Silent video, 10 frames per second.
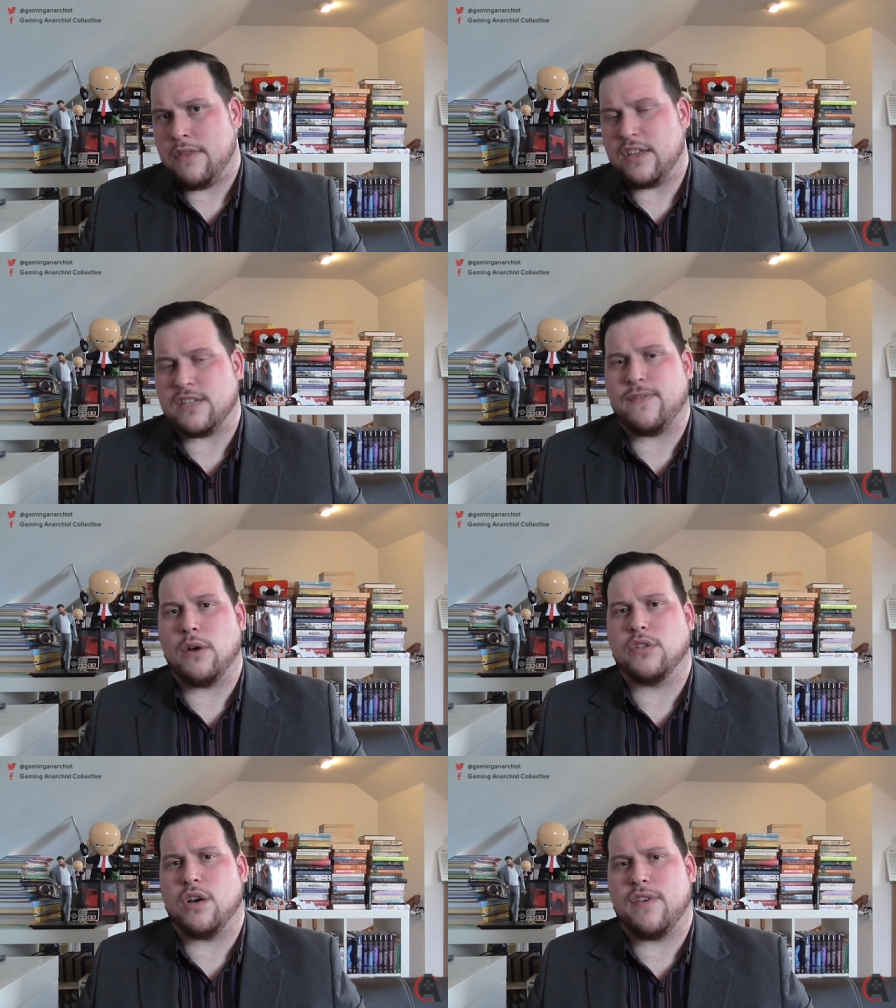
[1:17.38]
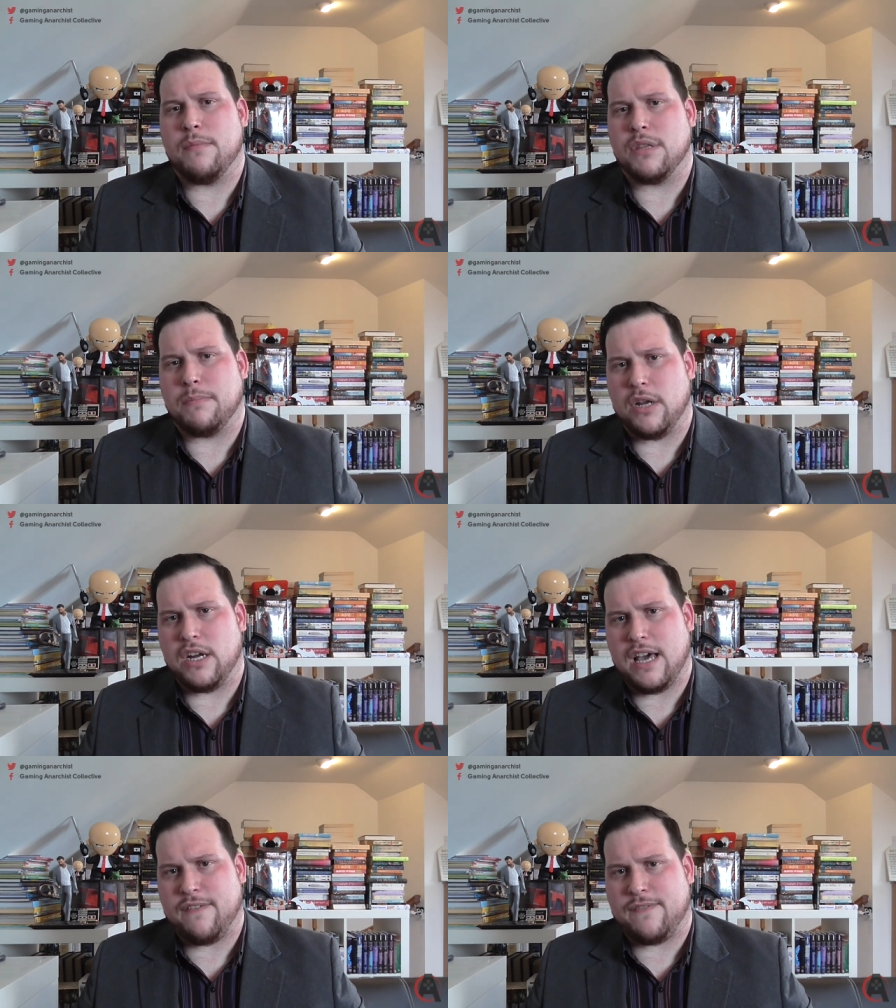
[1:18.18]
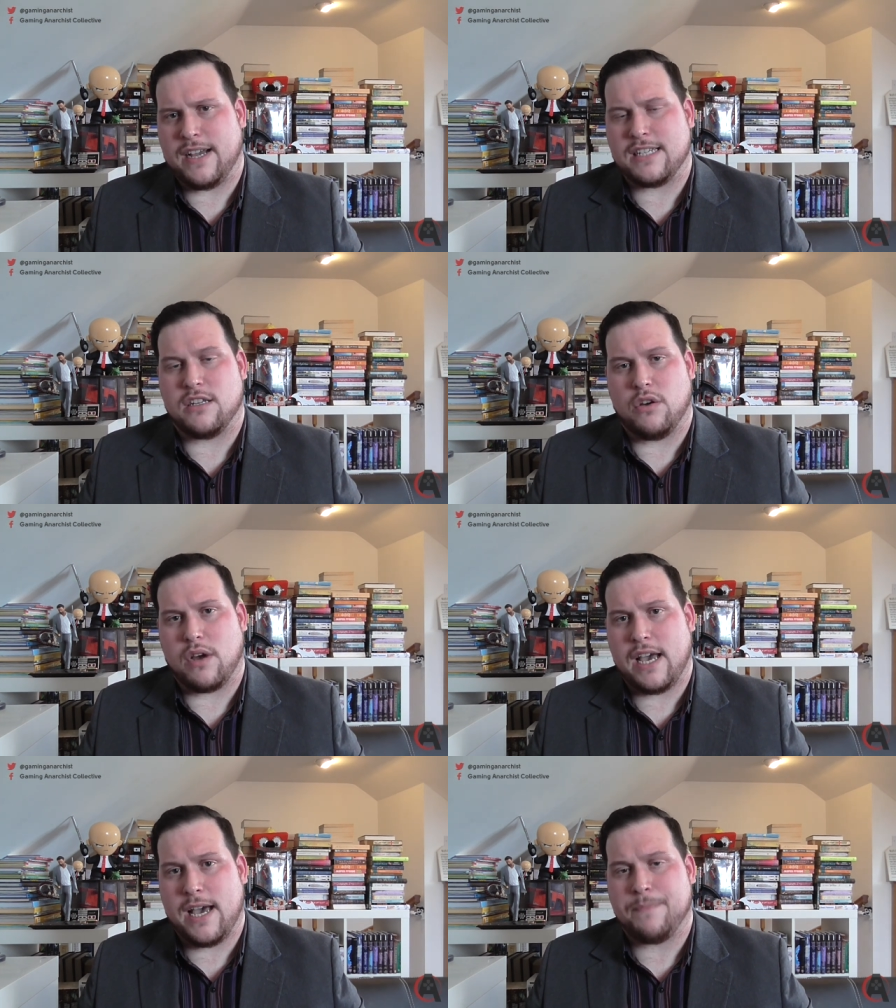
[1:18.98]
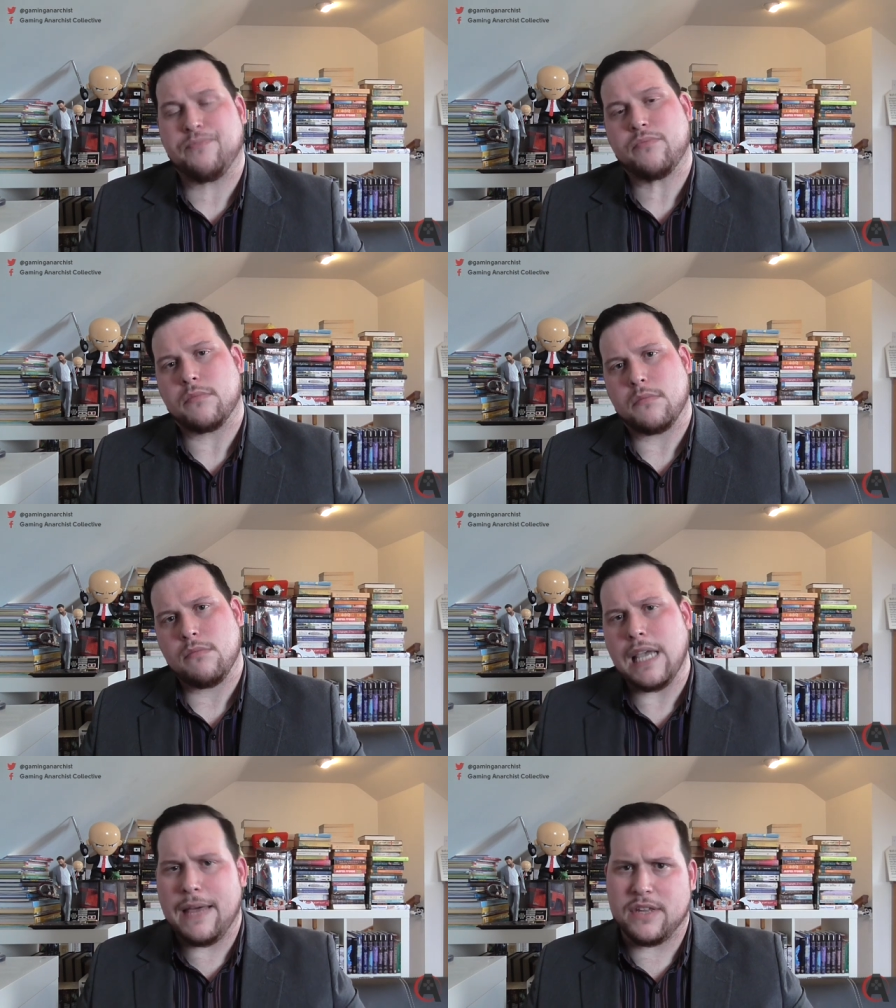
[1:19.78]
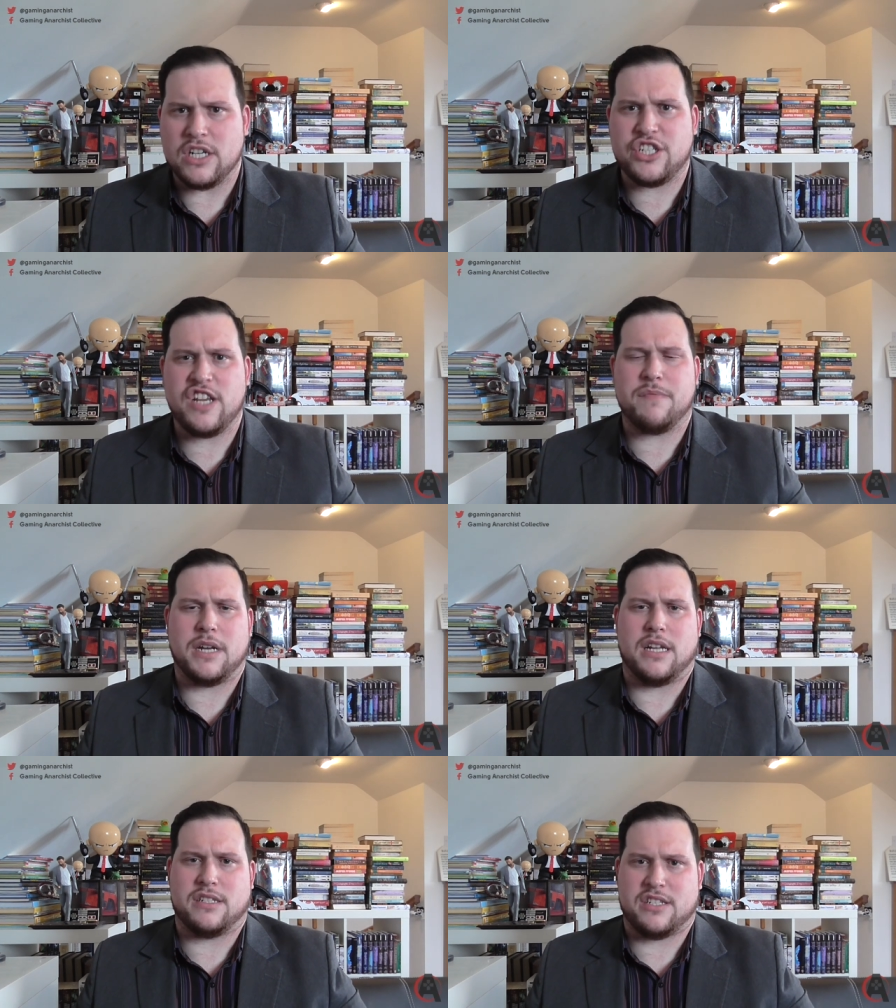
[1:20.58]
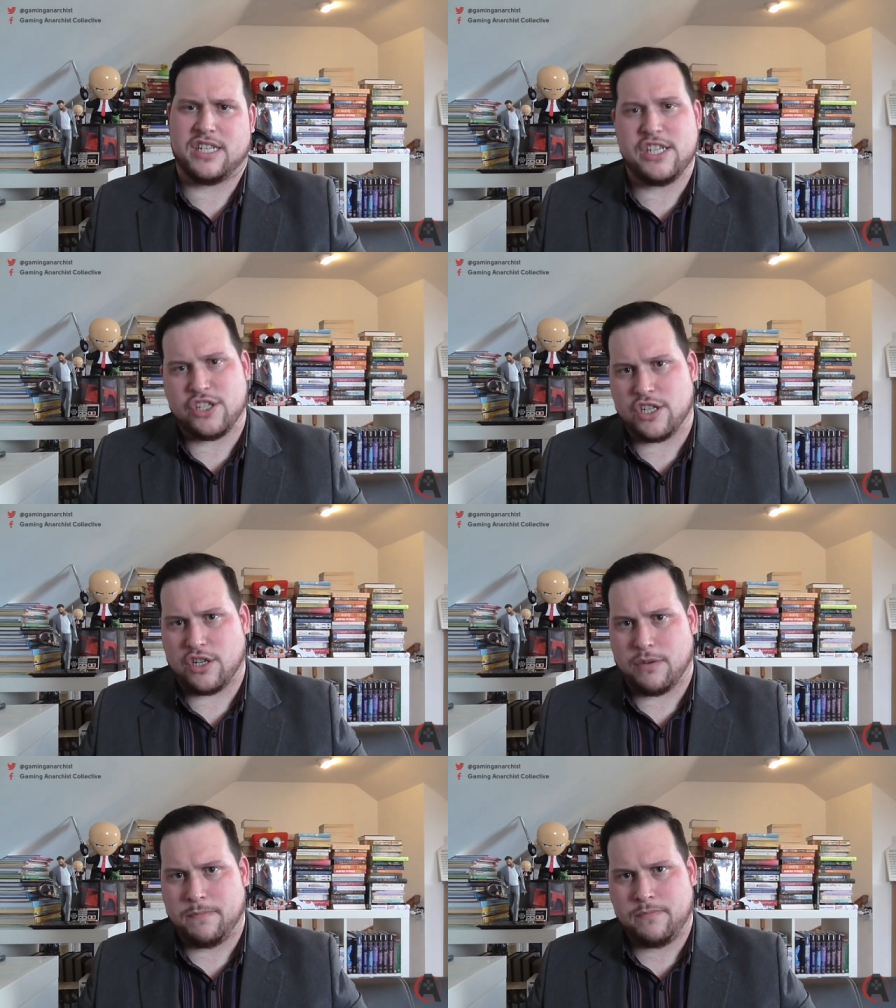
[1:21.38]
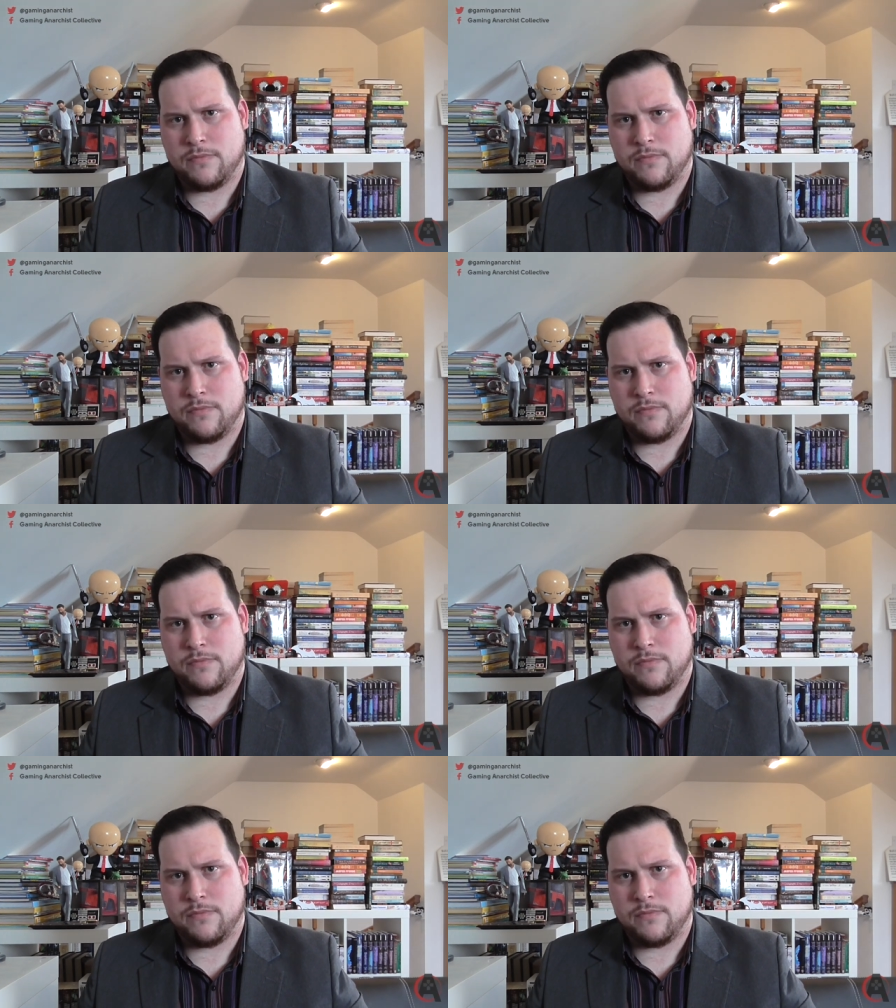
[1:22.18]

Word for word: There's a photo of him with a blurred out face, long hair, and an Achievement Hunters t-shirt on.